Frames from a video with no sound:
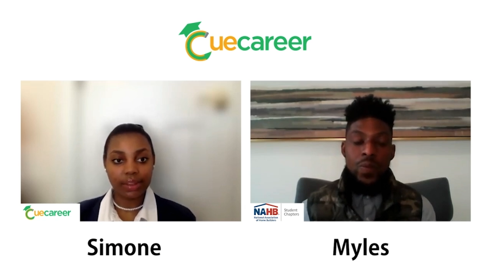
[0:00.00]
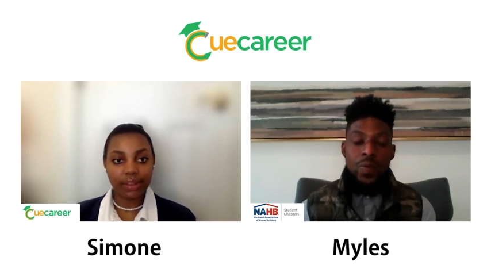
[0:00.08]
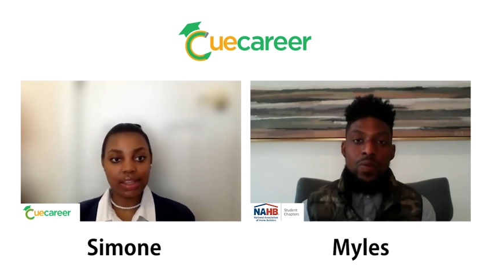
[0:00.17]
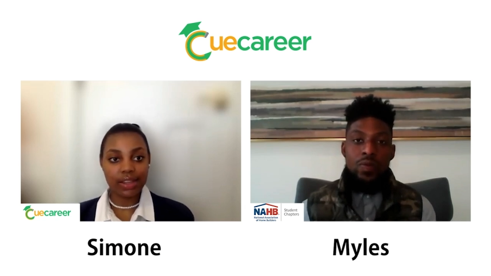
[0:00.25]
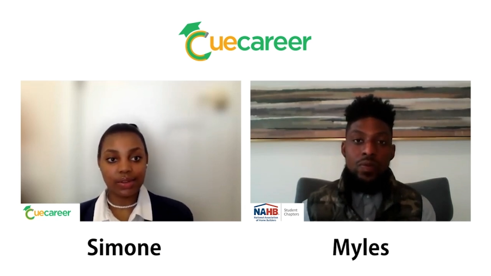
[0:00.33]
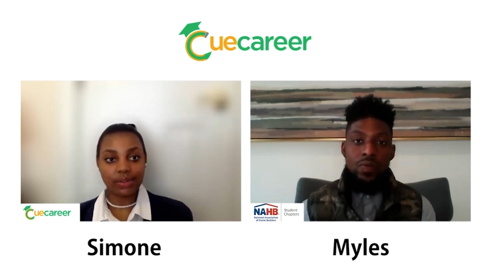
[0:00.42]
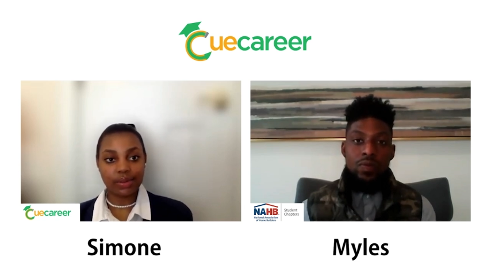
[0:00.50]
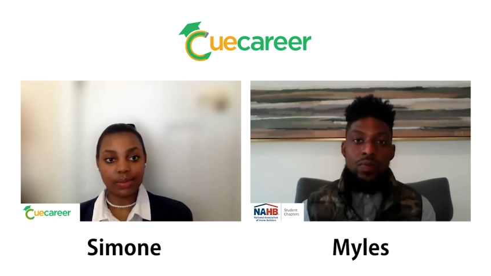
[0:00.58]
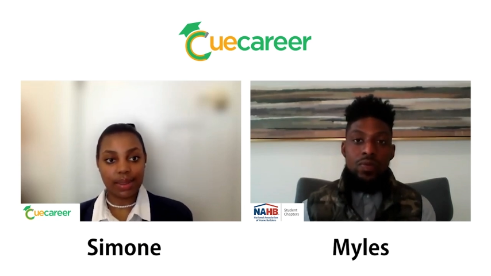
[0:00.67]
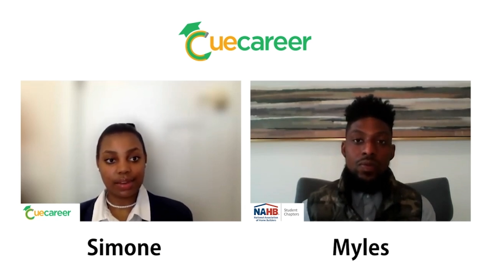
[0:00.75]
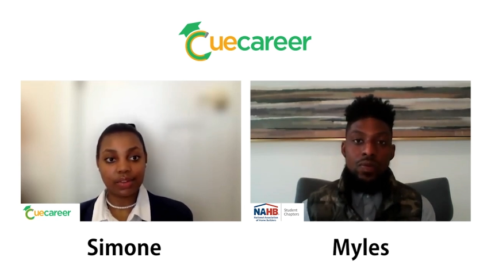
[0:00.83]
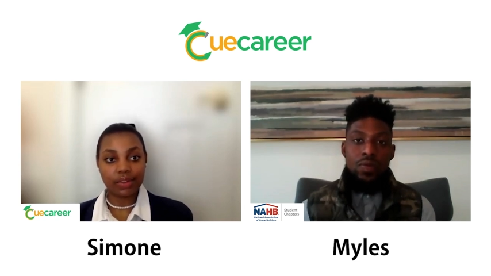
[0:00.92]
Speaker 1: Thank you so
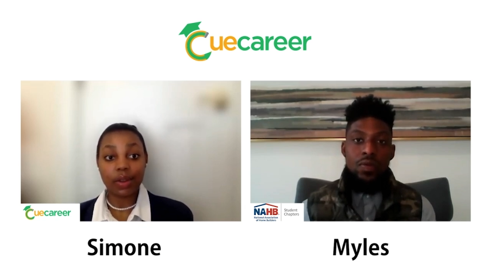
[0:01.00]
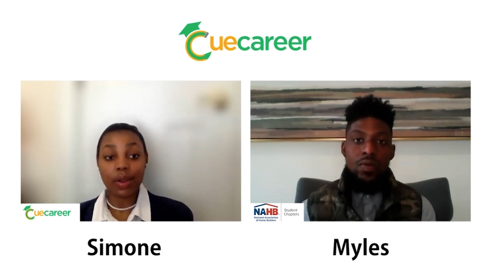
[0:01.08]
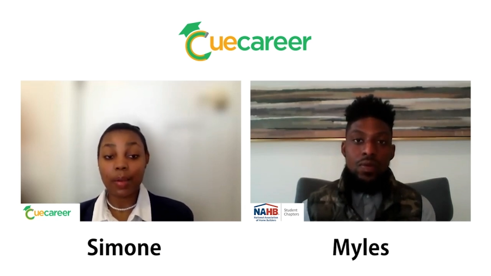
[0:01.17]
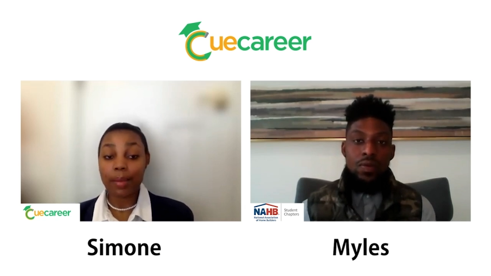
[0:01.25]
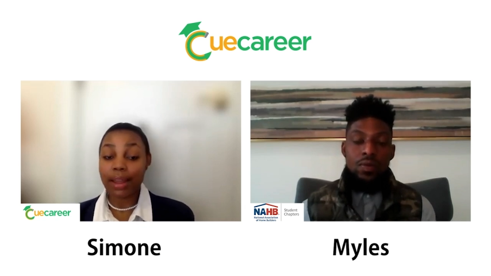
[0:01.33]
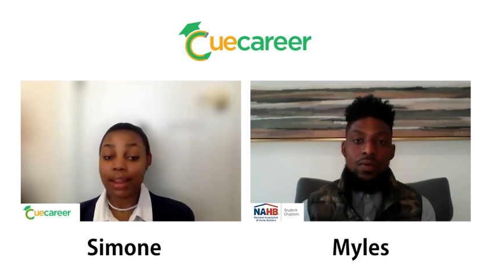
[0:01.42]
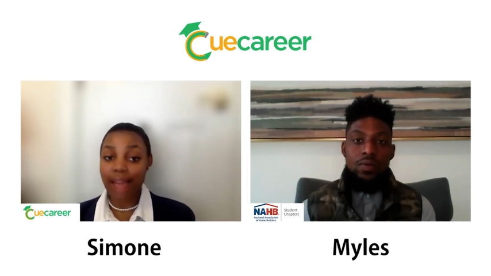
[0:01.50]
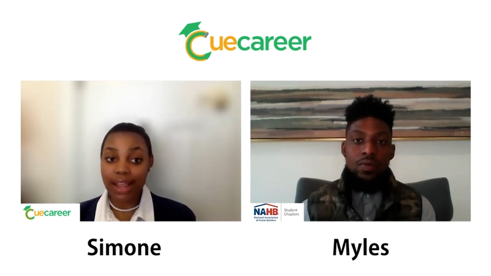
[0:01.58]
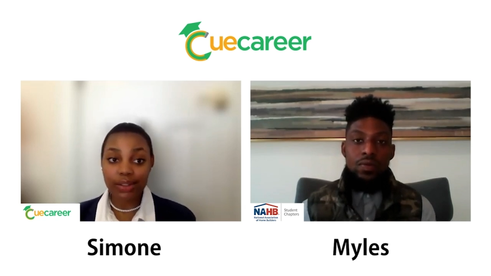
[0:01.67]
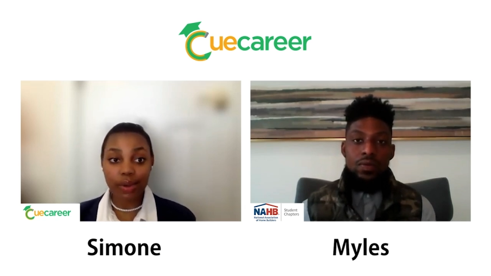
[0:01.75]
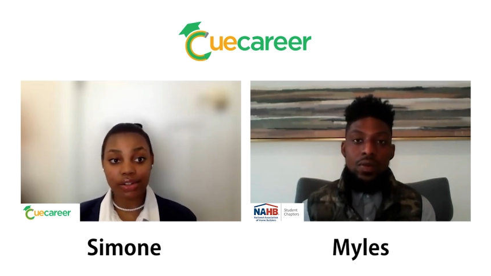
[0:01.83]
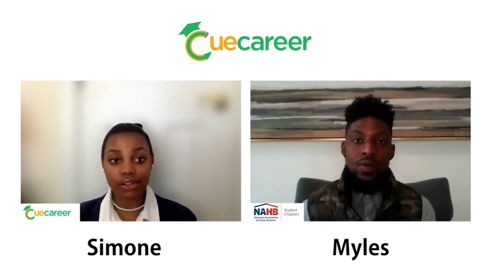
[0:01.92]
much. My
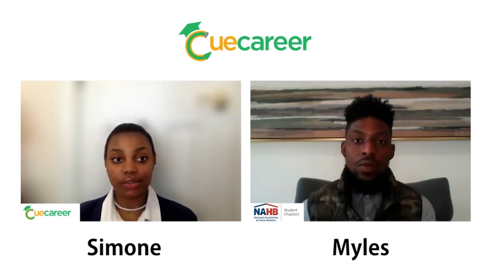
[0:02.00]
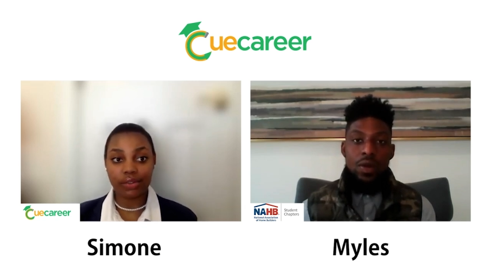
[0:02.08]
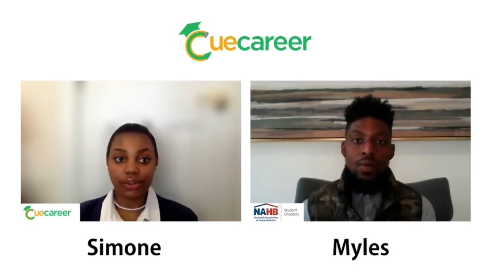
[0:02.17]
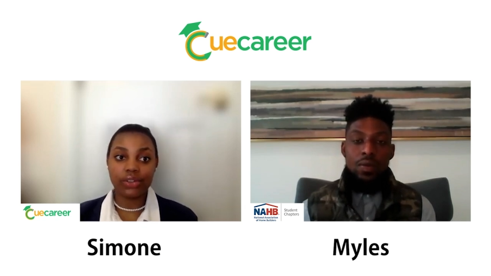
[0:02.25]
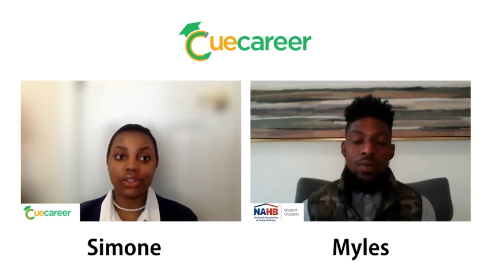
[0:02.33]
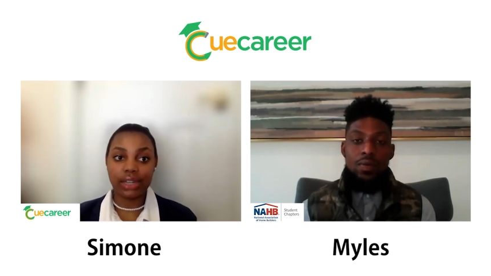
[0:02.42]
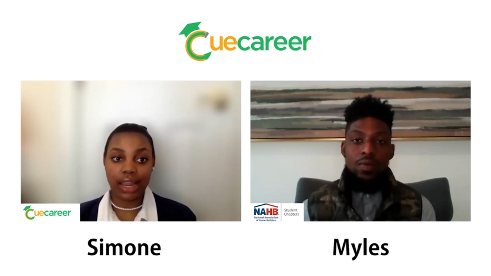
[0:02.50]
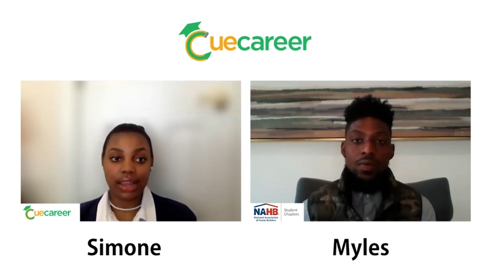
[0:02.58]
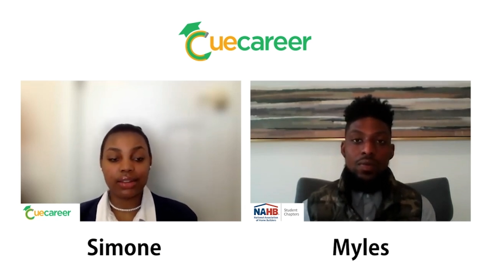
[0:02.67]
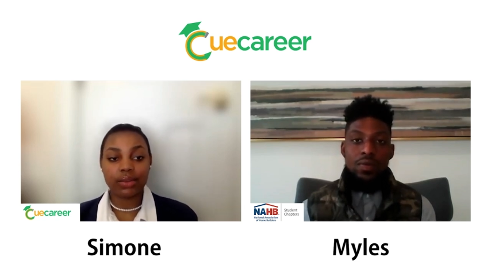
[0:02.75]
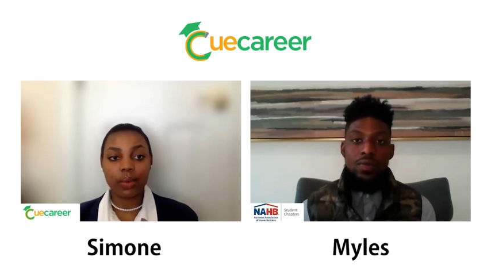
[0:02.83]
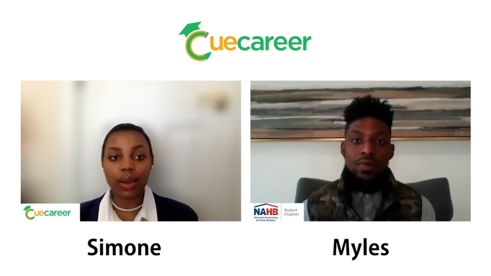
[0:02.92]
last question for you today
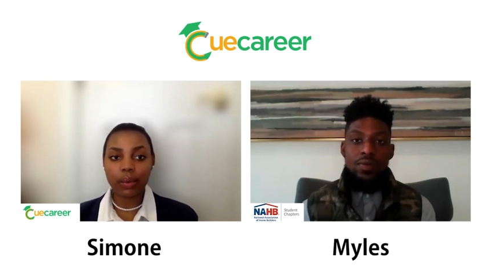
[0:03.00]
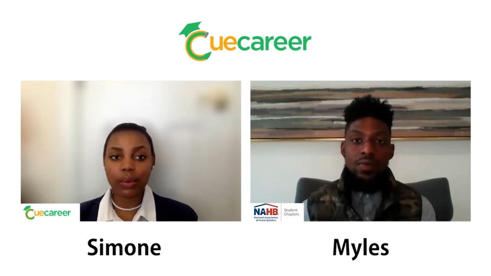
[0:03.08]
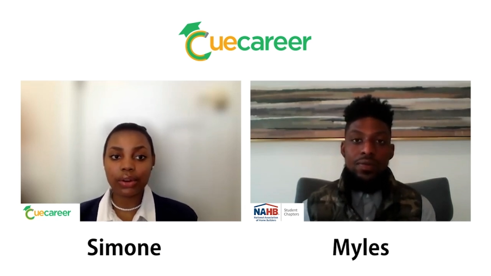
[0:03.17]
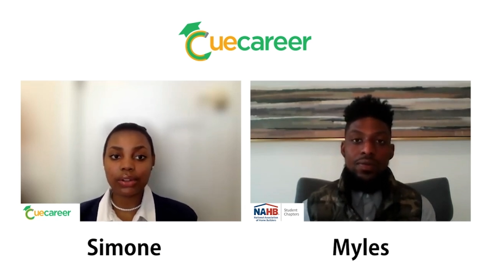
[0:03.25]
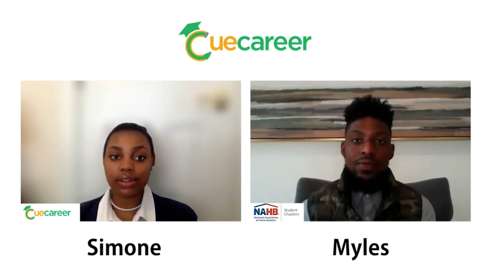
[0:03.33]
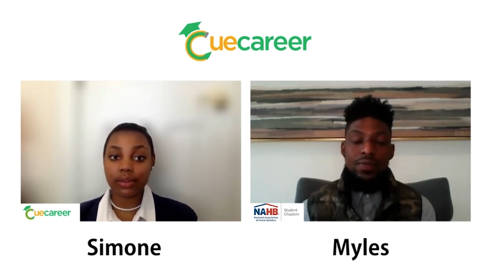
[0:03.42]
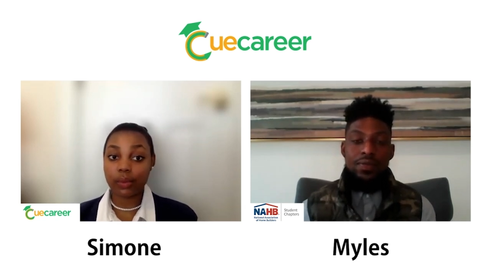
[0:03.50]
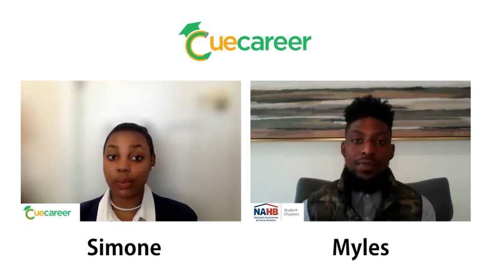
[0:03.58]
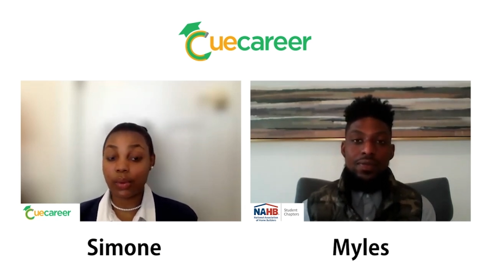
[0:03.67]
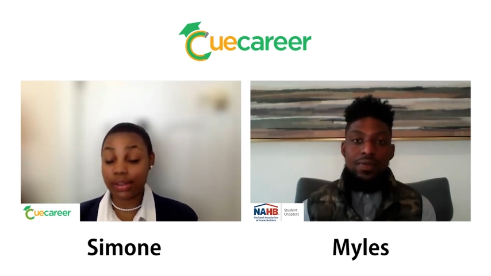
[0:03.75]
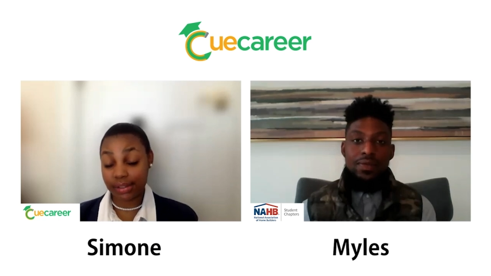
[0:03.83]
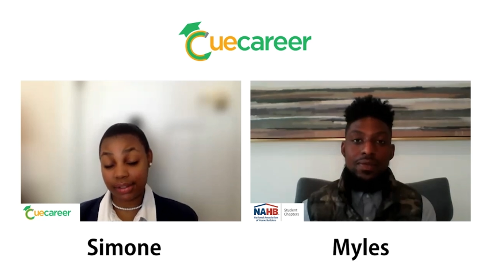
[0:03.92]
is, what words of
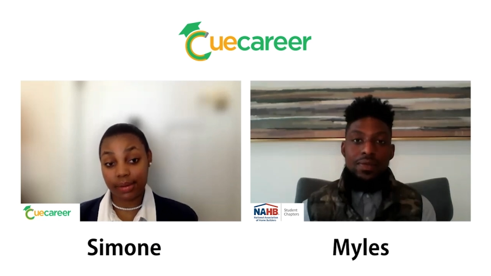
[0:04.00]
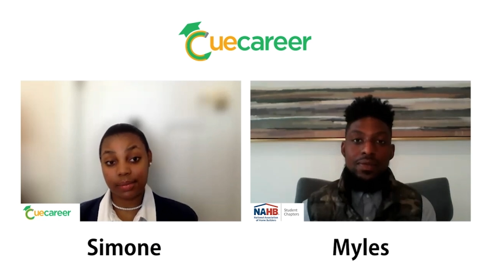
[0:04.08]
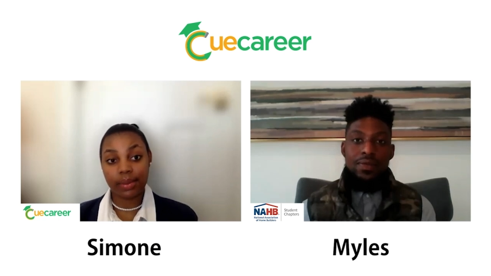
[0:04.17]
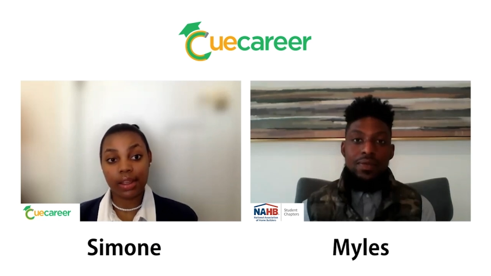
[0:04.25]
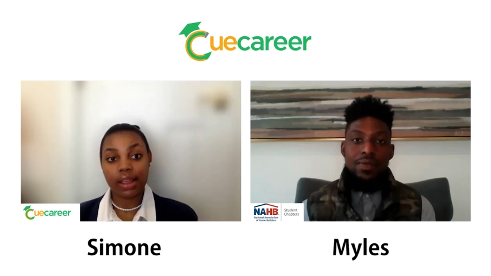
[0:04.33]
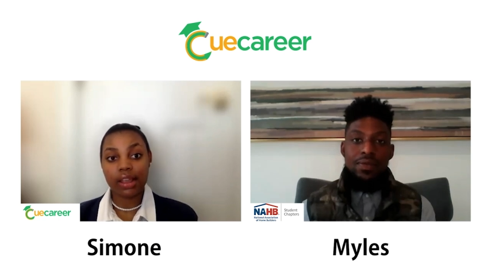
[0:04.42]
wisdom